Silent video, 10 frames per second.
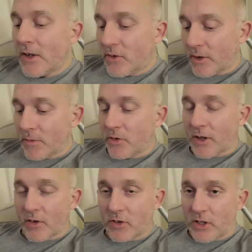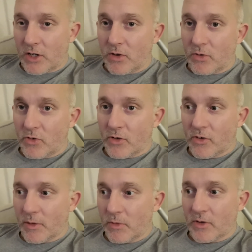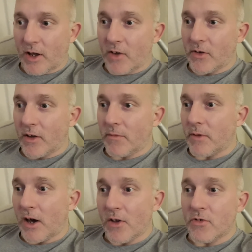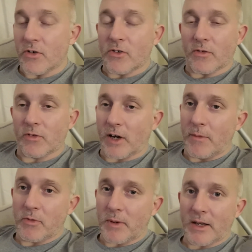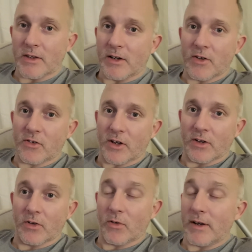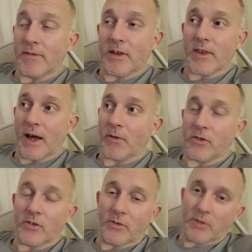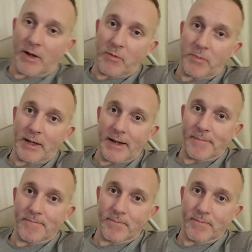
Some stars are huge. Some stars are hundreds of times bigger than our sun, or even thousands of times bigger.